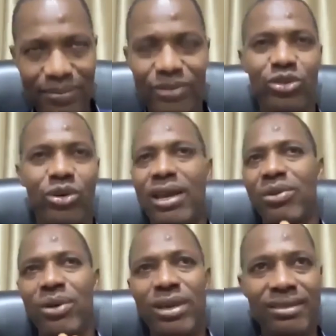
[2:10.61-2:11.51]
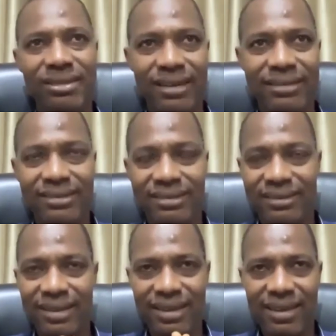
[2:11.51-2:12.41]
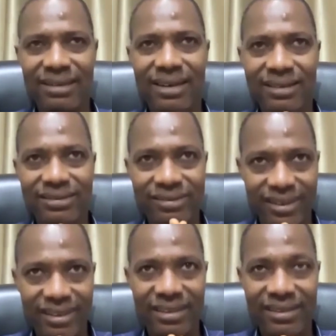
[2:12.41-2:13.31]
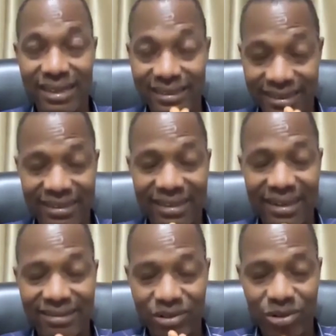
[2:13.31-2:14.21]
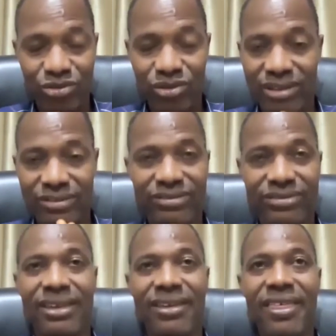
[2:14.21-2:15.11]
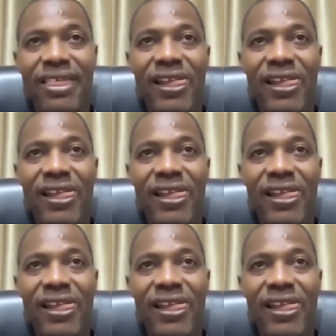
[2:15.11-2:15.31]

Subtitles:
but all I know is that Nigeria can say, Nigeria as a country can say,